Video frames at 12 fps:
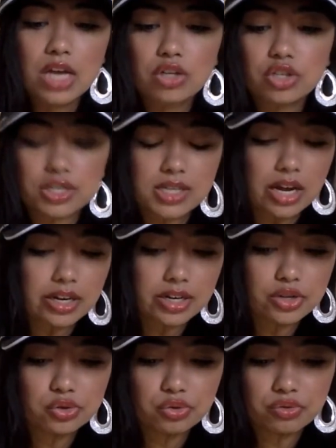just gotten
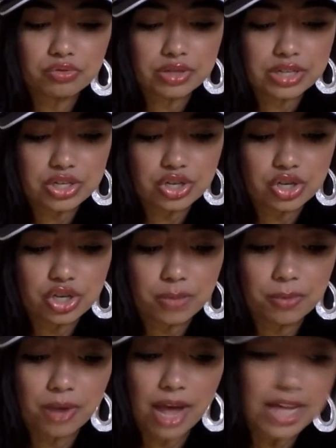into a relationship
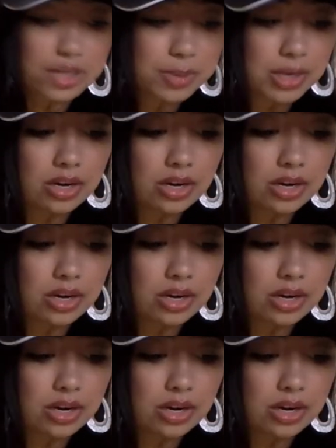or has been